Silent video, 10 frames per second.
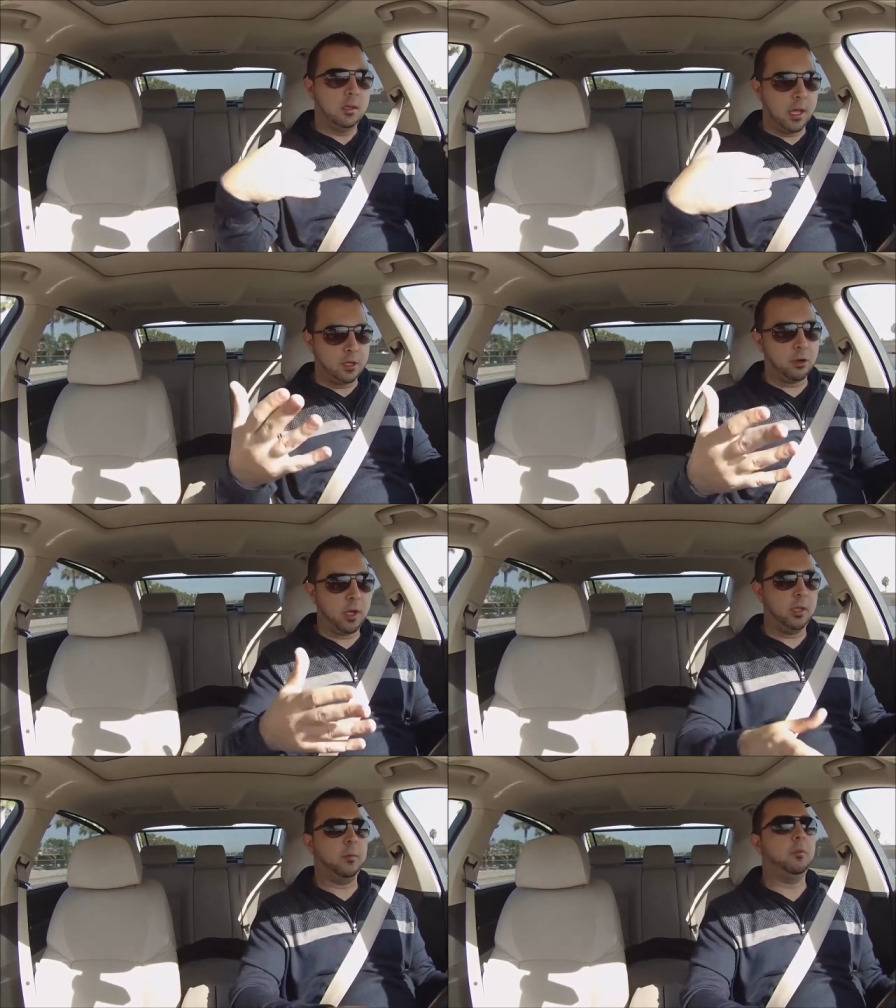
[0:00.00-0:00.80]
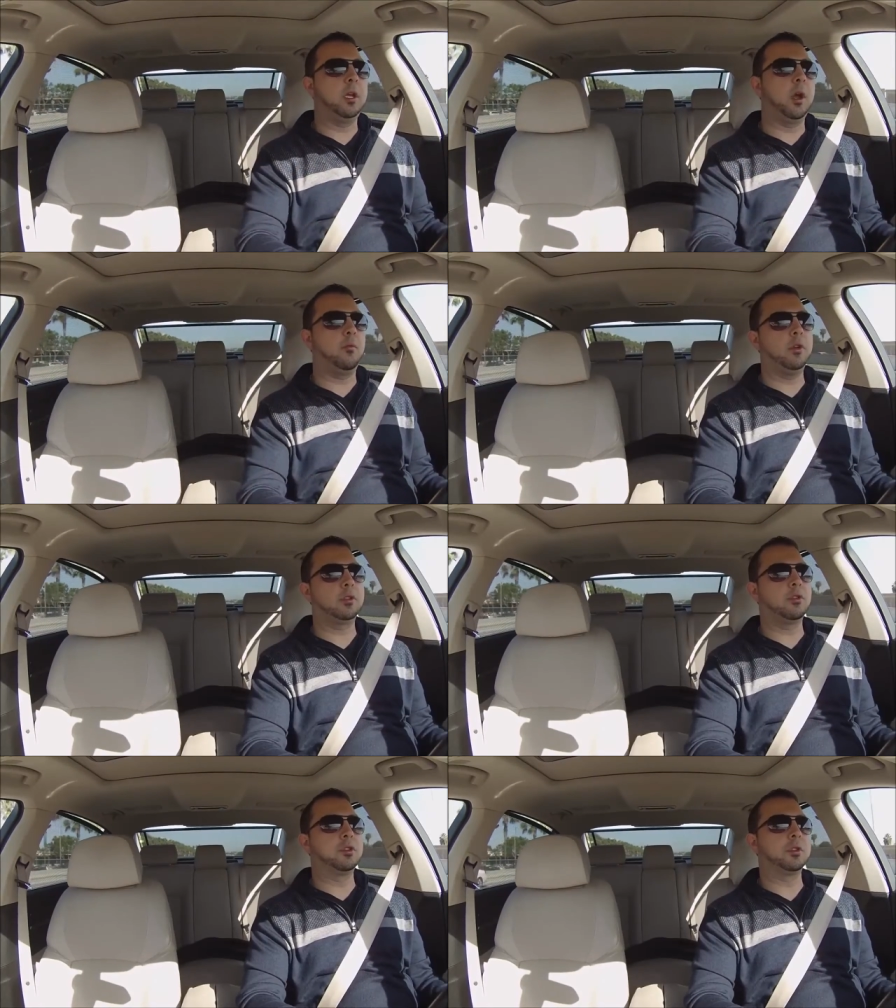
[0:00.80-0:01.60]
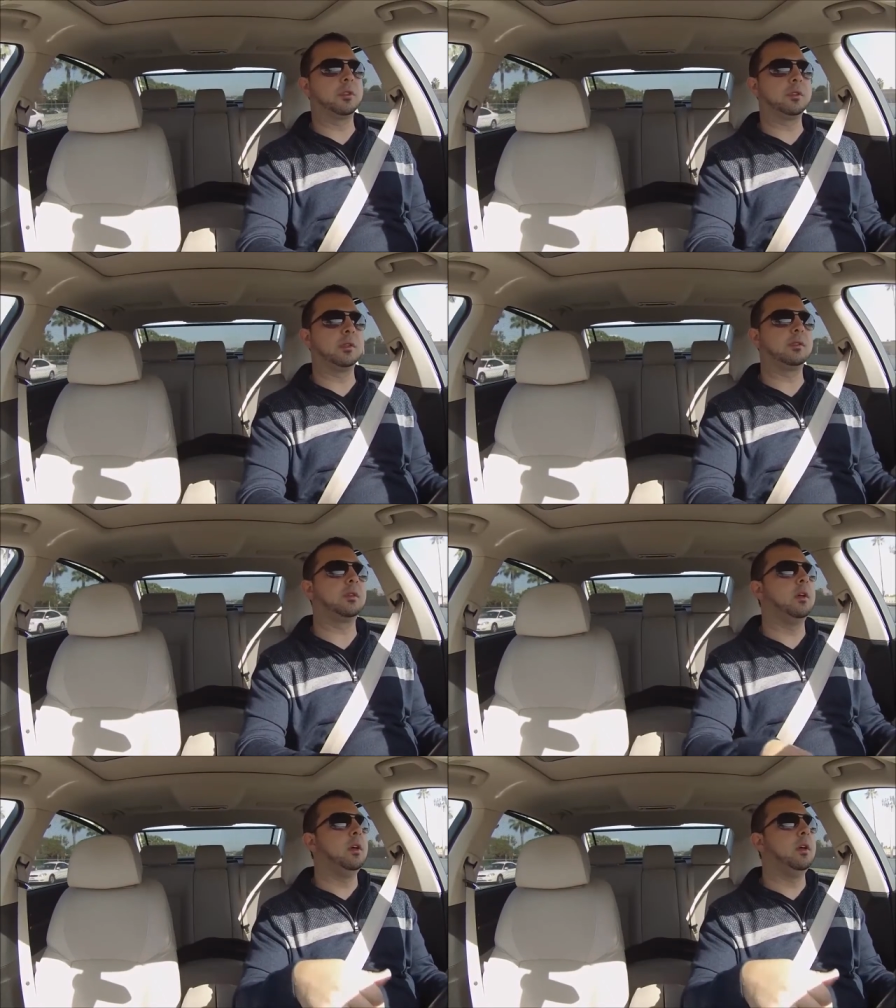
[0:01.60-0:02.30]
I train them to become research assistants.